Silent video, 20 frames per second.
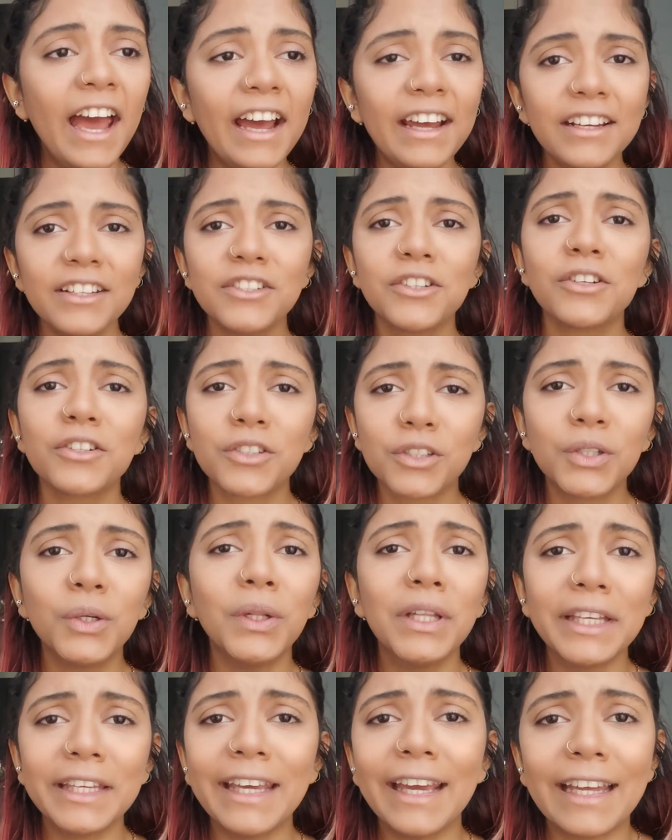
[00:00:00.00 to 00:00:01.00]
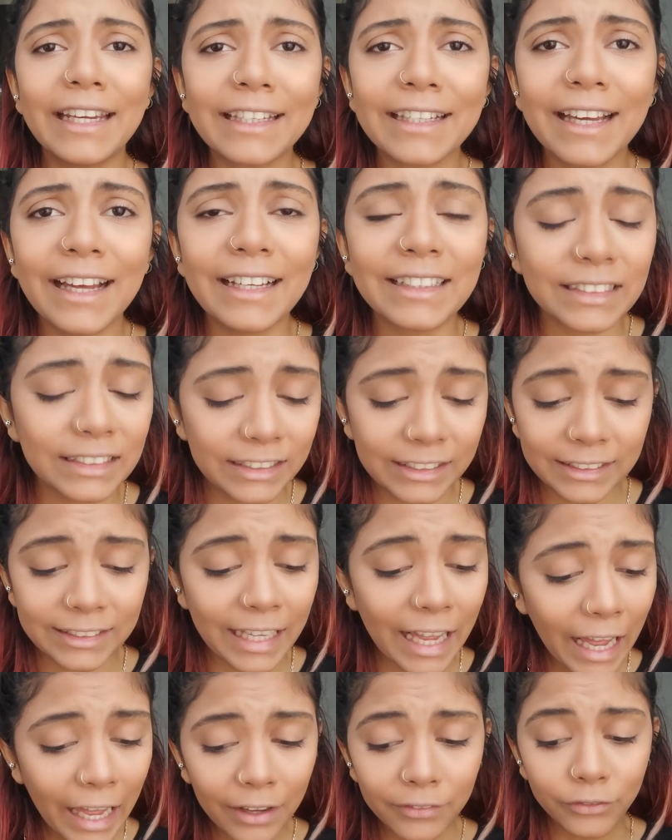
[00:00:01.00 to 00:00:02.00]
to go to school again, I guess, because
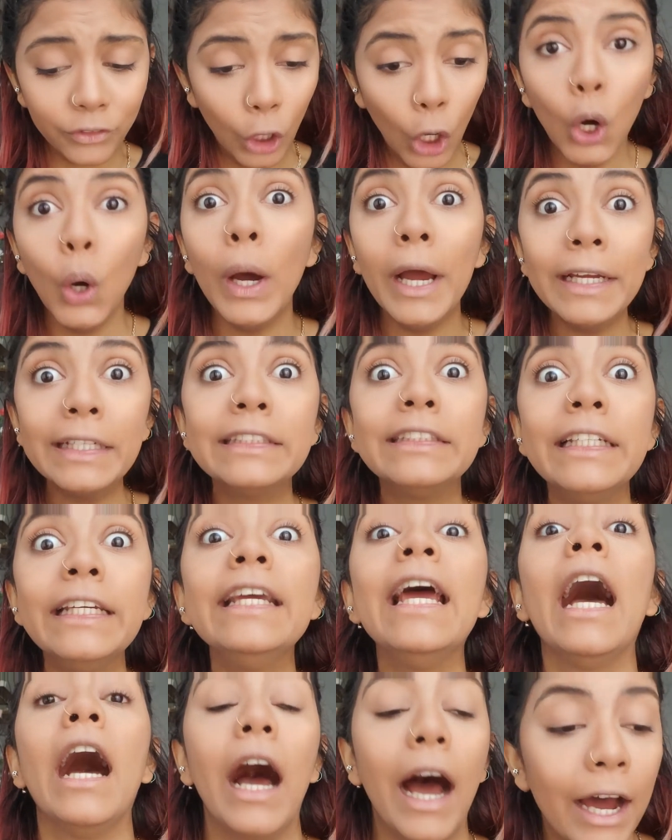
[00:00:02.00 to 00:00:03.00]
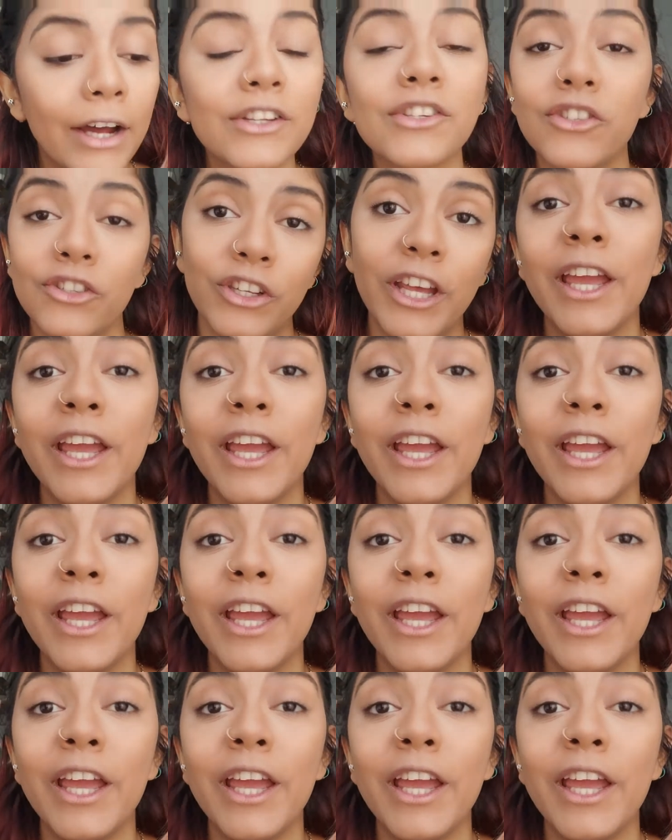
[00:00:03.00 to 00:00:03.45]
I have no idea how to say